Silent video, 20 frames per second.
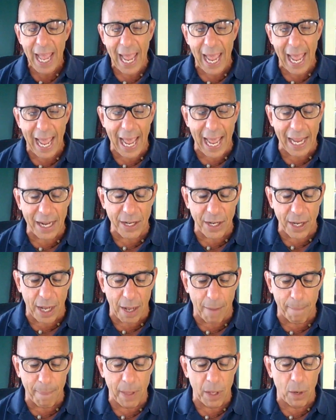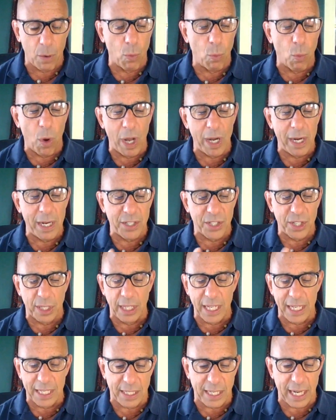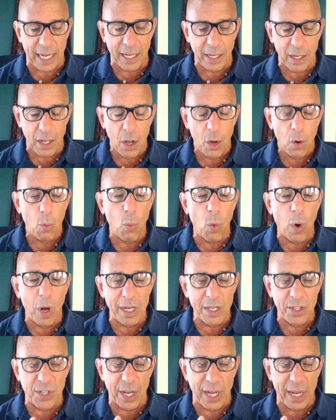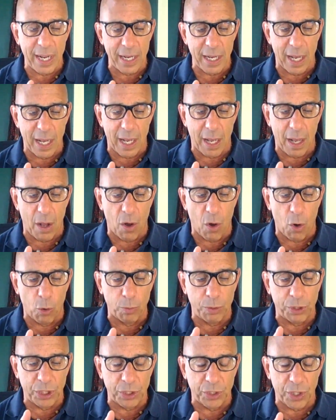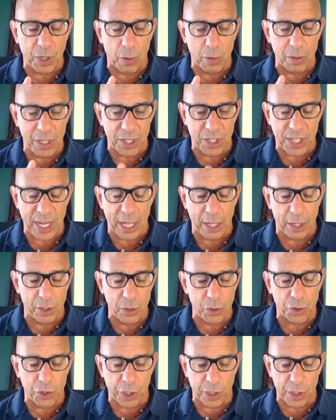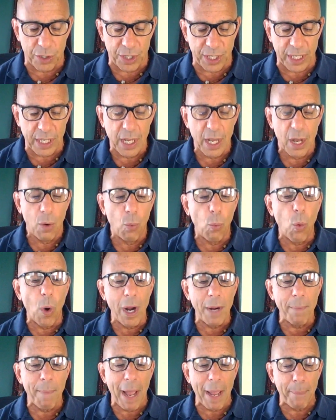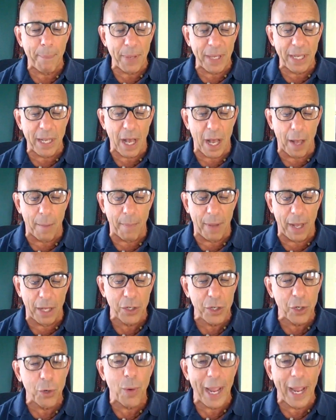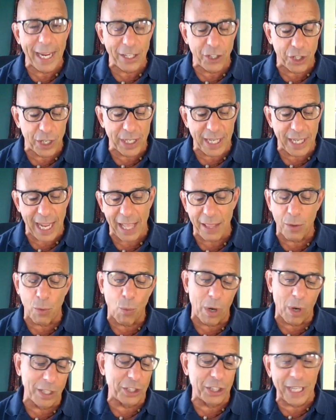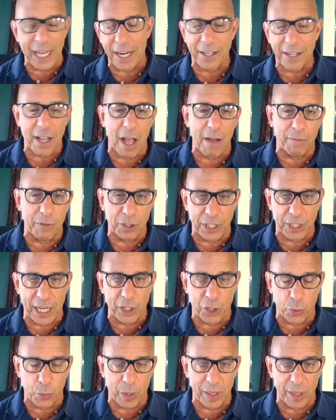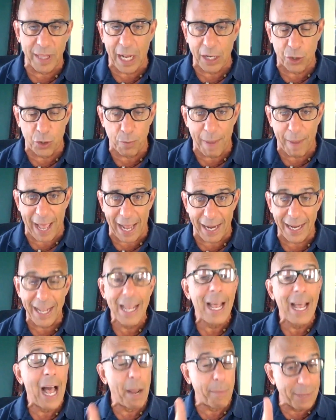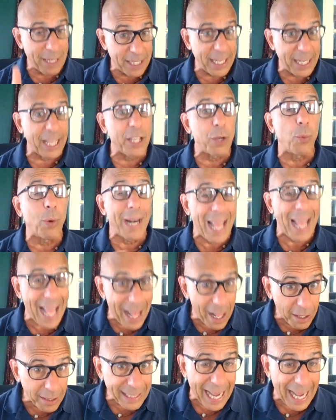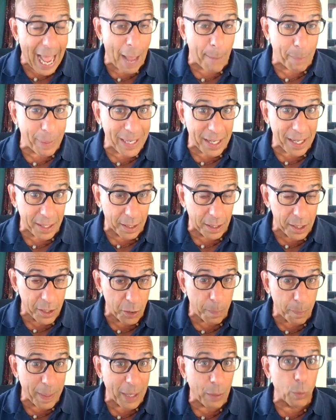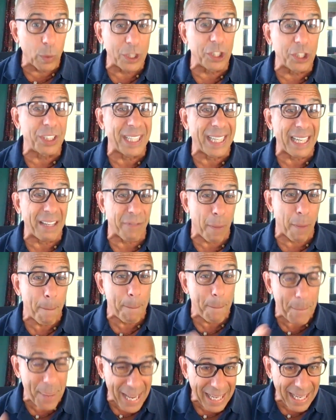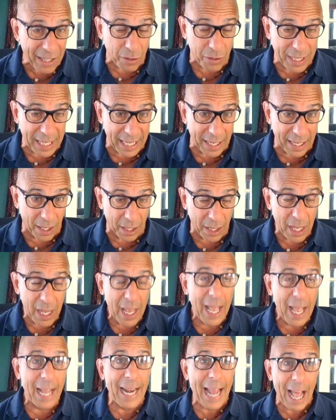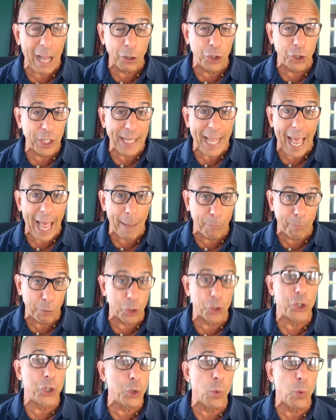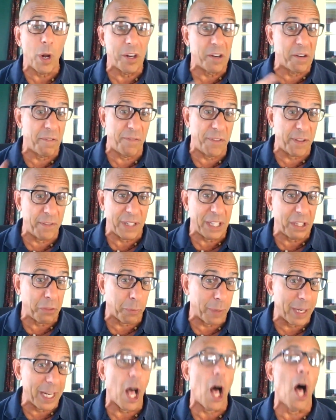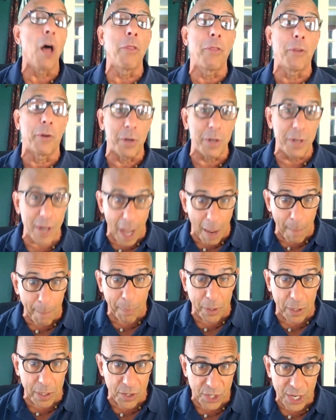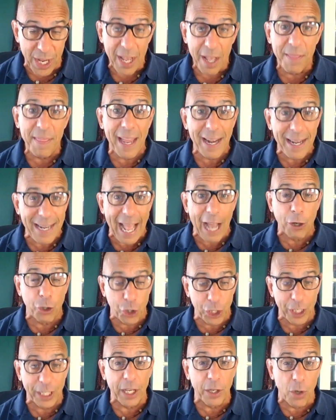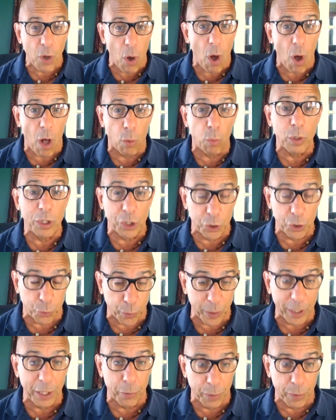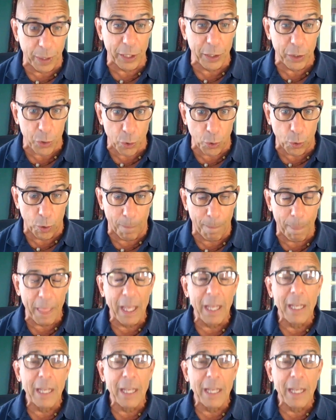And one is a listing. One is a home she's going to sell in New Jersey. One might become a new agent, and the one she had a conversation with. Not too bad. I'm going to tell you what else happened in a little bit, which is an even bigger deal, and how she captured 253 other numbers that now she can call, which is really, really cool.